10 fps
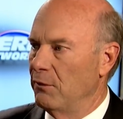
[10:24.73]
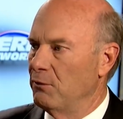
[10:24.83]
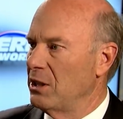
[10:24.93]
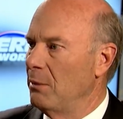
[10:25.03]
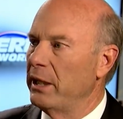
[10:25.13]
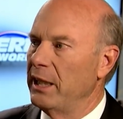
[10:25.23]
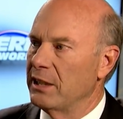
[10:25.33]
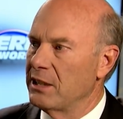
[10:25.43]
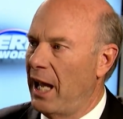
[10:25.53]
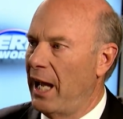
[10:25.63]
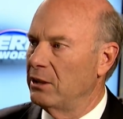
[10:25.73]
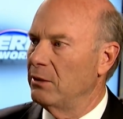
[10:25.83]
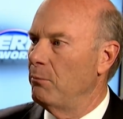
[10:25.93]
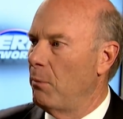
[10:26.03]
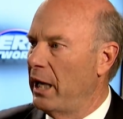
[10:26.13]
If somebody attacked
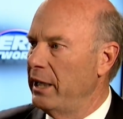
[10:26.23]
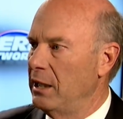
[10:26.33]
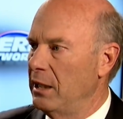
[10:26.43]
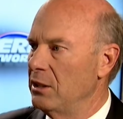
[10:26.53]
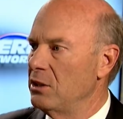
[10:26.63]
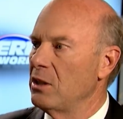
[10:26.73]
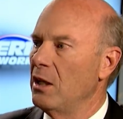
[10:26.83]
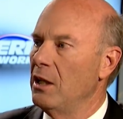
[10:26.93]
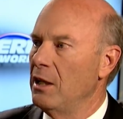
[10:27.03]
my kids,